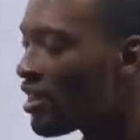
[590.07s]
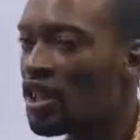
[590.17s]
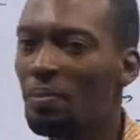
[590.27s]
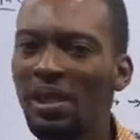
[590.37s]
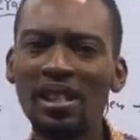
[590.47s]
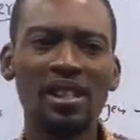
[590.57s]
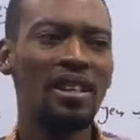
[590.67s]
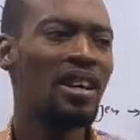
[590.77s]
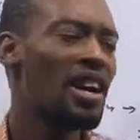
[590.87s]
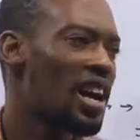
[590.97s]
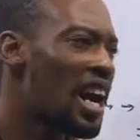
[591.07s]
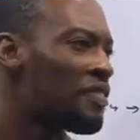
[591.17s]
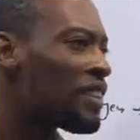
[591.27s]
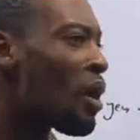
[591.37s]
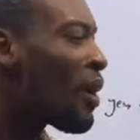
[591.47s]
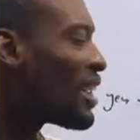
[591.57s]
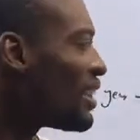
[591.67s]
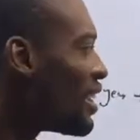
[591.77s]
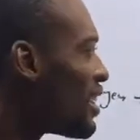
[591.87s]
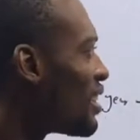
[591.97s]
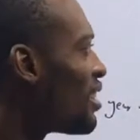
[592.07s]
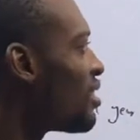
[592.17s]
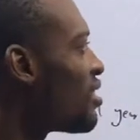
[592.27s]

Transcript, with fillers: It means after one year,